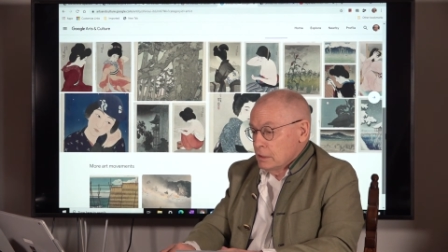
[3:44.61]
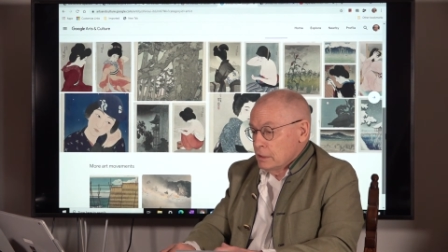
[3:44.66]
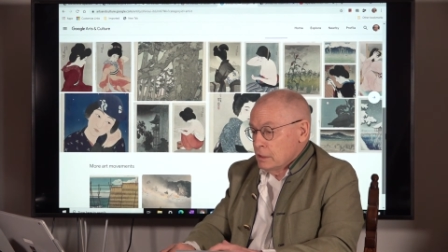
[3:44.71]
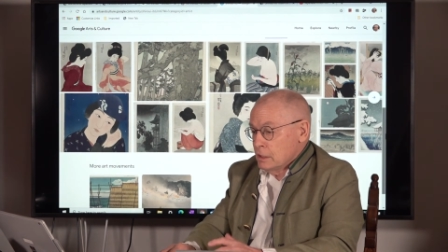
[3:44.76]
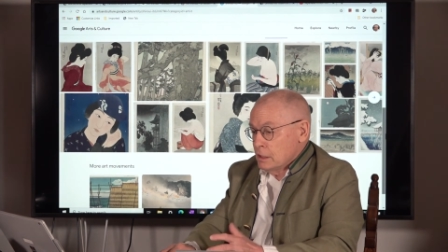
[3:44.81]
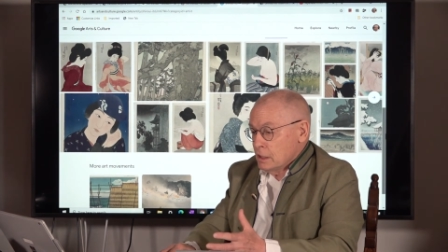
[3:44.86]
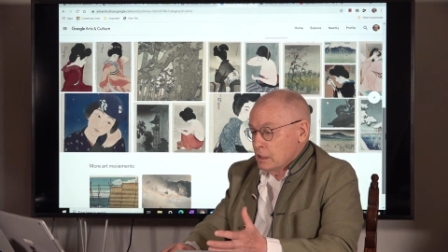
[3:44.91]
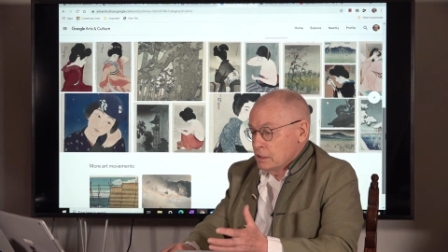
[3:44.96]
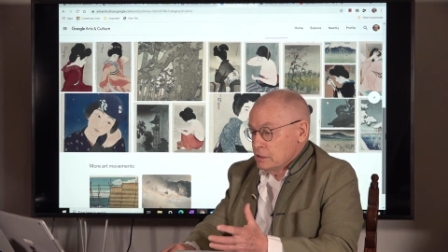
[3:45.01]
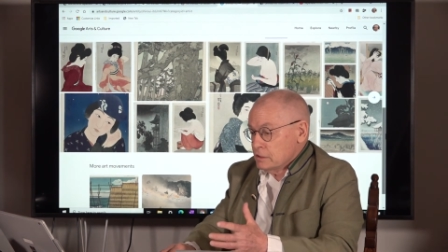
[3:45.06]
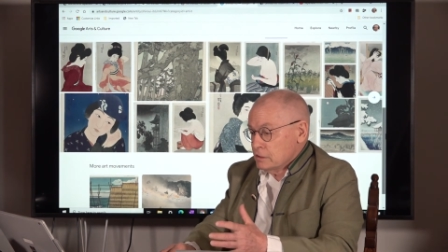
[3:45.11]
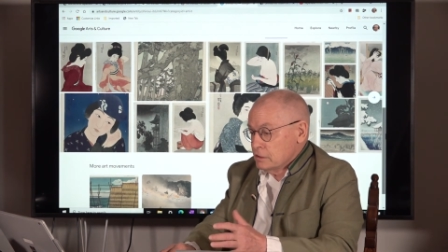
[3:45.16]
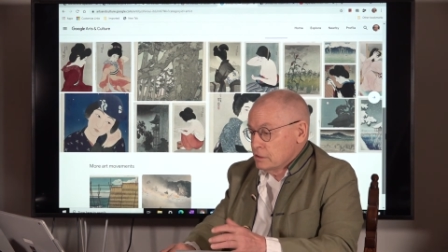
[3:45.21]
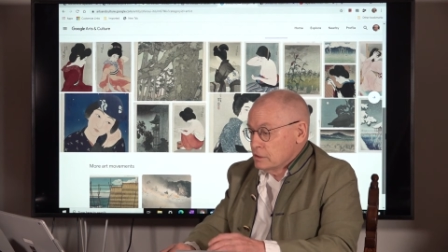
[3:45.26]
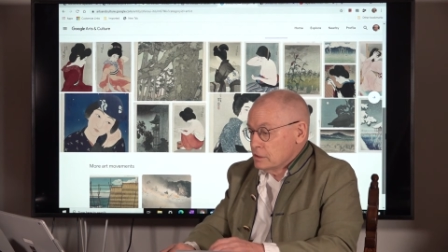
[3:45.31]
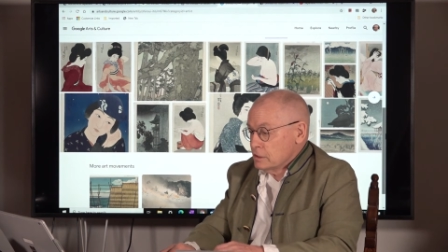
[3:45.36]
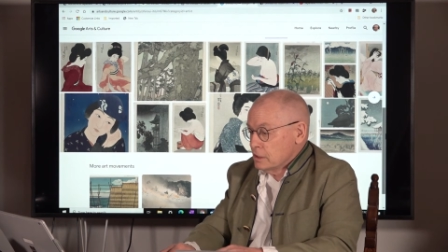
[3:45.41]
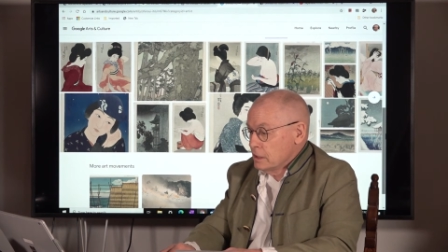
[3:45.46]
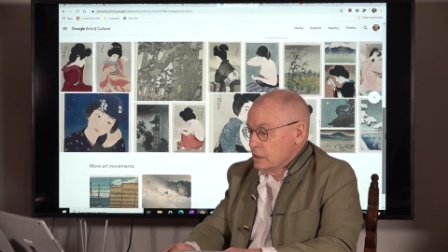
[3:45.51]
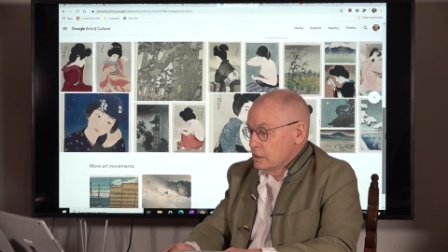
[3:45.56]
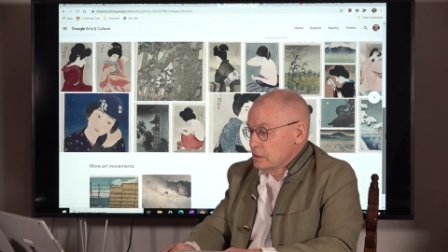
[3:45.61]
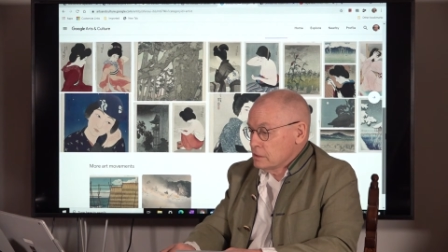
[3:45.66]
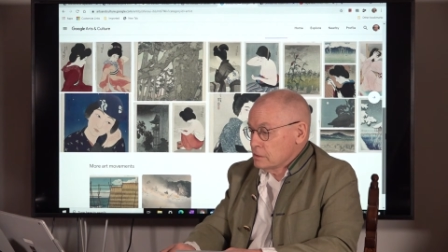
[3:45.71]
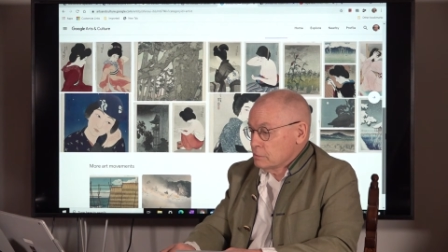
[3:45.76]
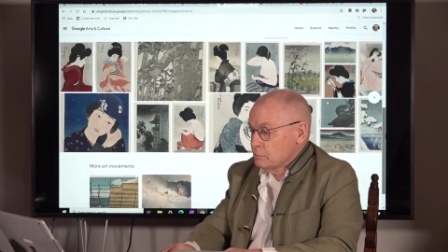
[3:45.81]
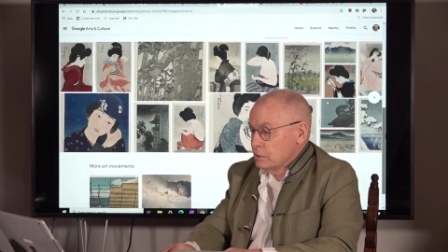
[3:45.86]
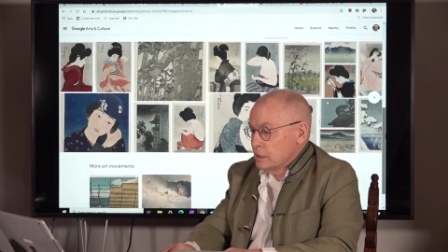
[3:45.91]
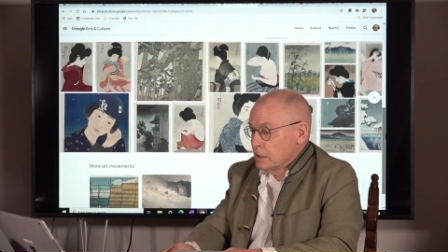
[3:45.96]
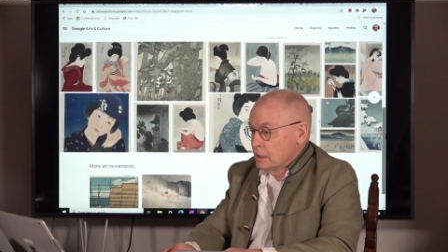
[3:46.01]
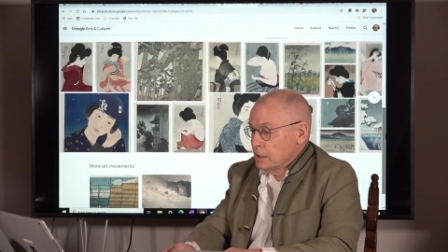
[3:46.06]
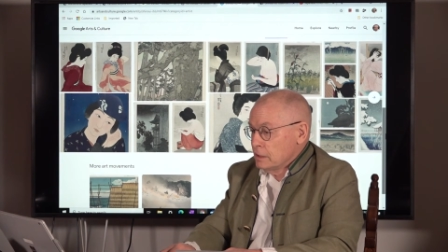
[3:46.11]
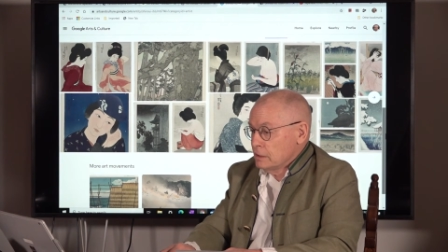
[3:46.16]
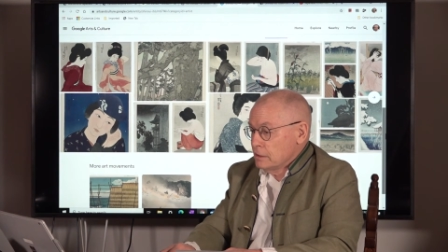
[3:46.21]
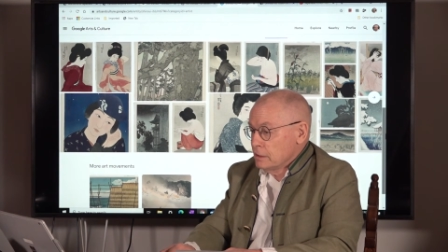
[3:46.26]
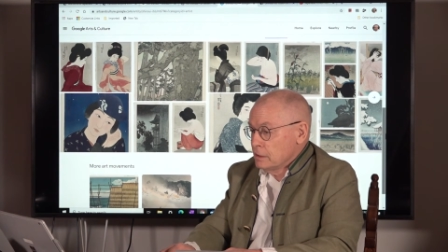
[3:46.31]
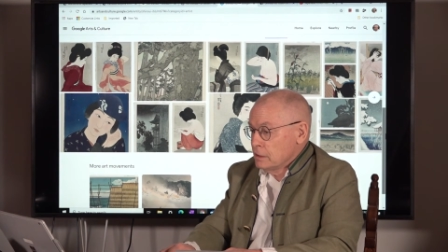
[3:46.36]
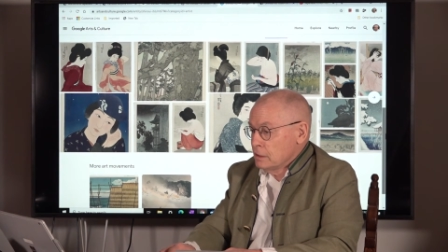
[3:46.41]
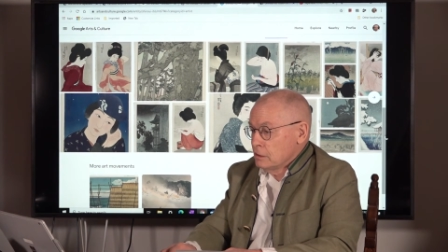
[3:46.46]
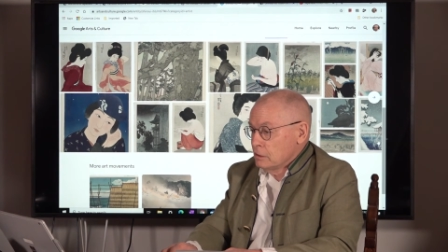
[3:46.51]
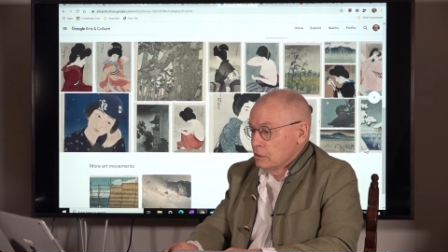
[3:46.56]
nice designs by
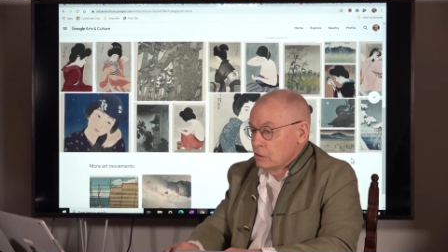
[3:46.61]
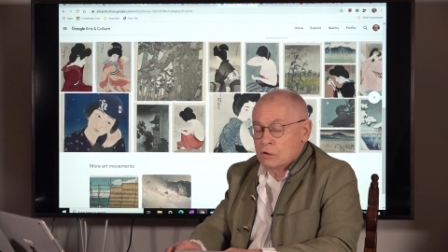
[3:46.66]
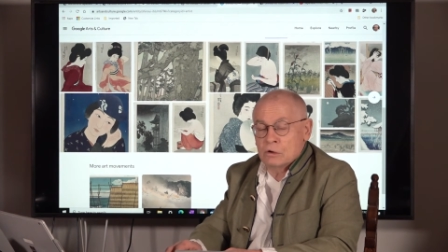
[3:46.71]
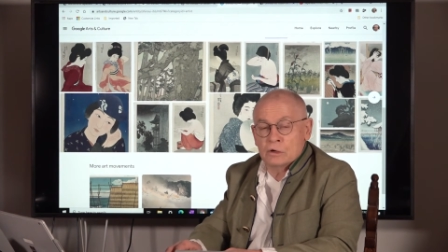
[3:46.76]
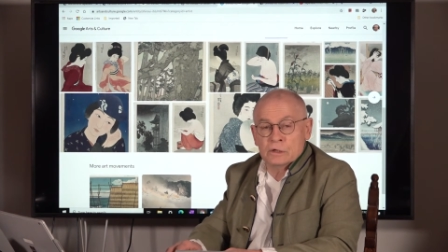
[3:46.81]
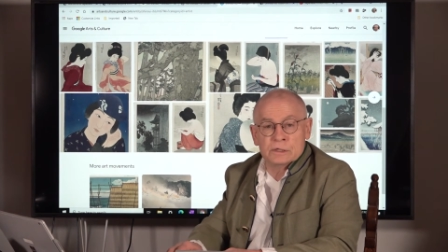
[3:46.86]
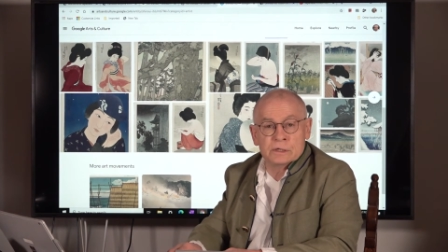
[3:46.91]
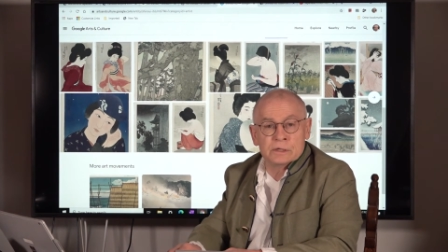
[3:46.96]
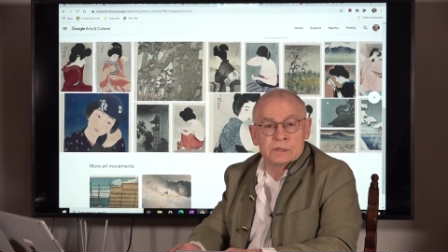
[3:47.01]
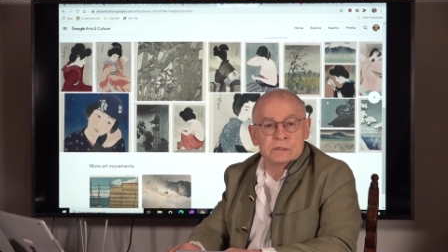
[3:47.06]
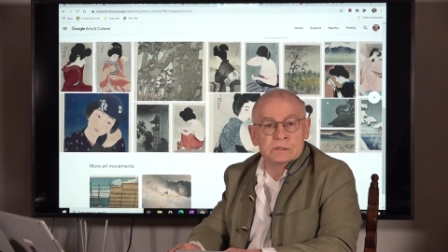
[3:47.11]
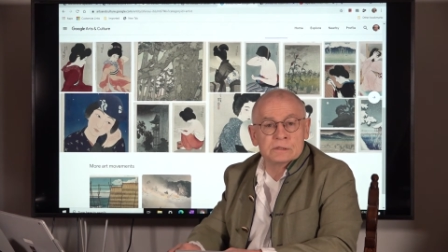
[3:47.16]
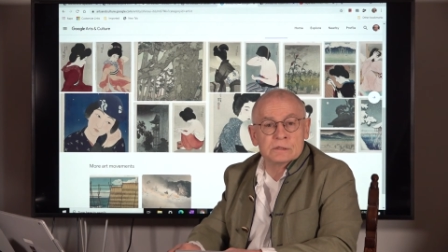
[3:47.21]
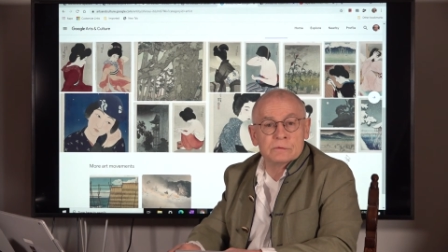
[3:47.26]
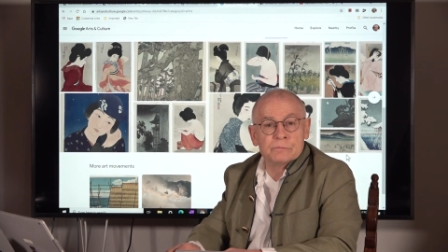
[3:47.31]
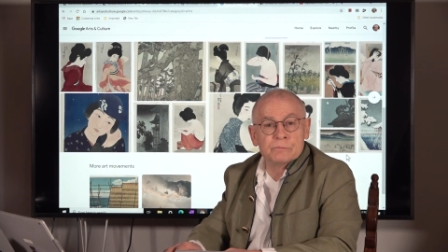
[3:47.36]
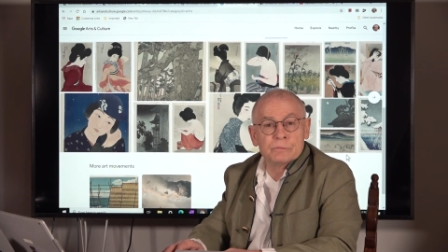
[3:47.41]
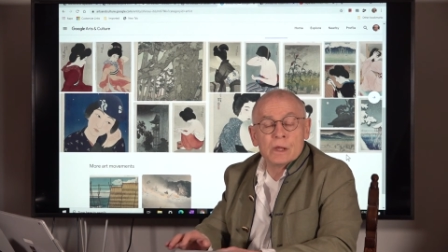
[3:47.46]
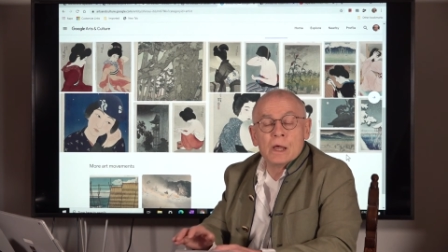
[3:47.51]
the artist.